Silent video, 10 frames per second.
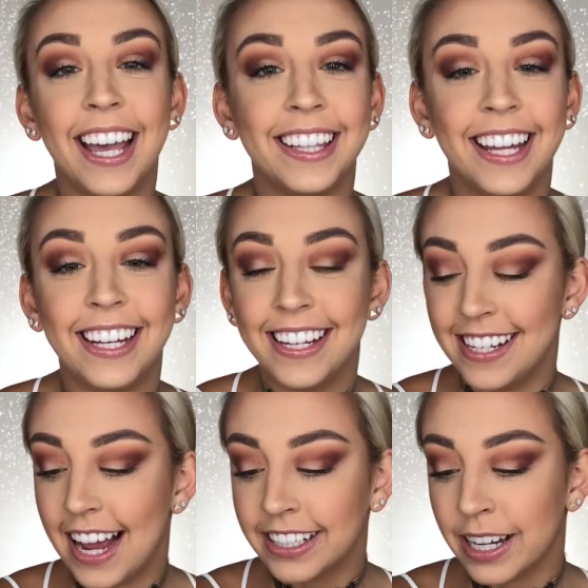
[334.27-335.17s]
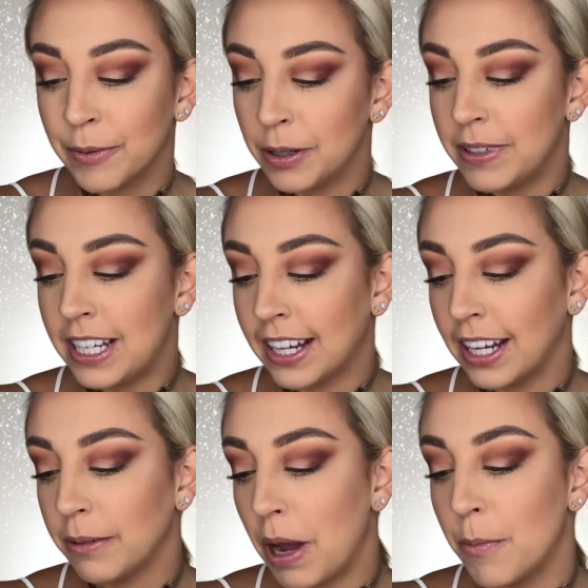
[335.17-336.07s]
And then next, I'm going to be
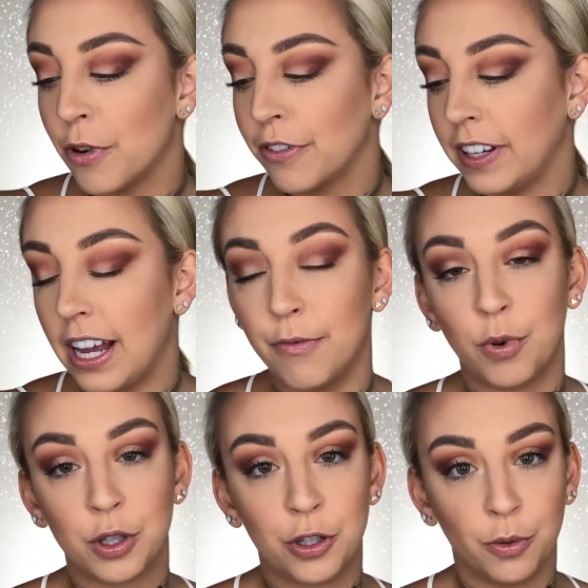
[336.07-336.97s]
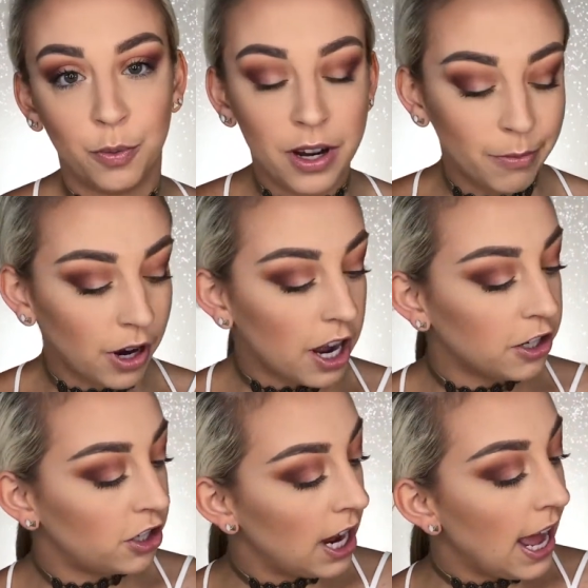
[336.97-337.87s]
taking my Morphe M421
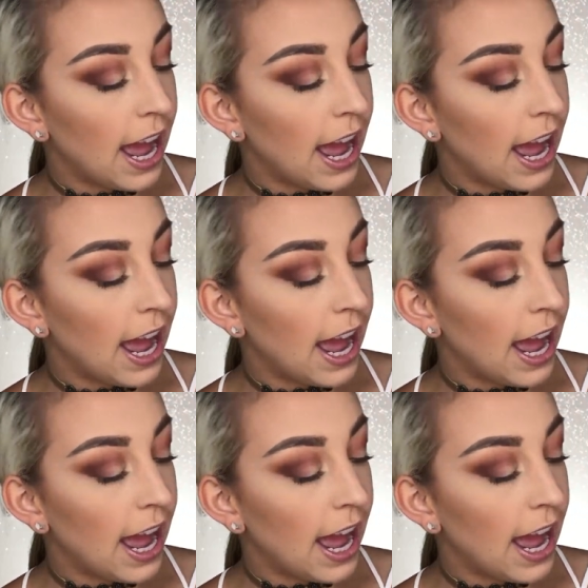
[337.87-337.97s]
brush